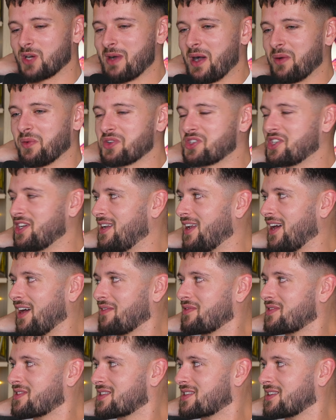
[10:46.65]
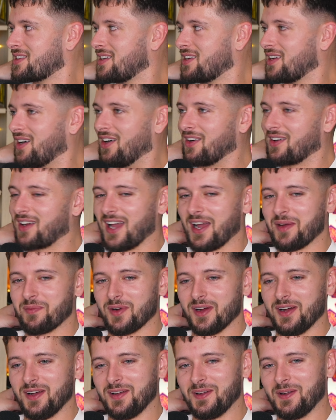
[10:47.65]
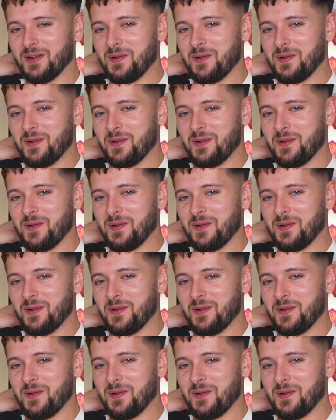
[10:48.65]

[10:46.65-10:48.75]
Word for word: about what she loves on camera,